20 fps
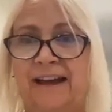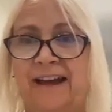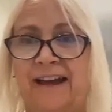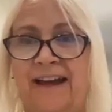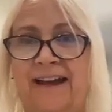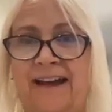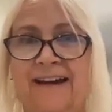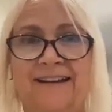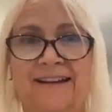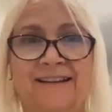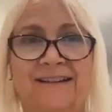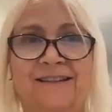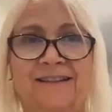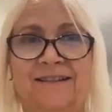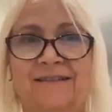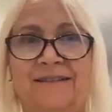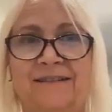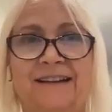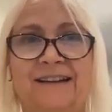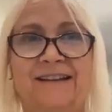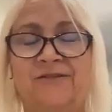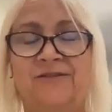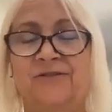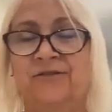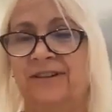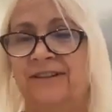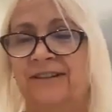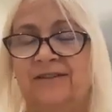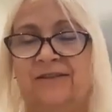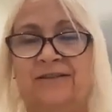And as
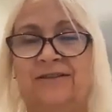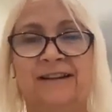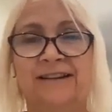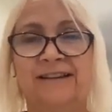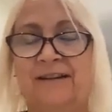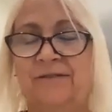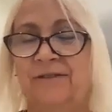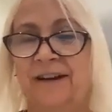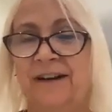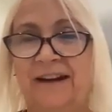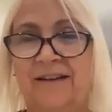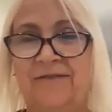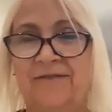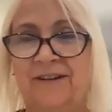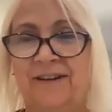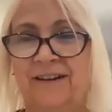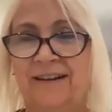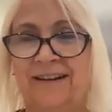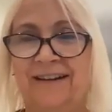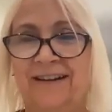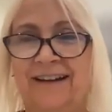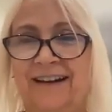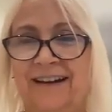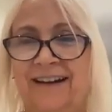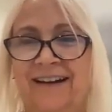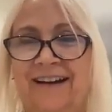soon as it looked like they were having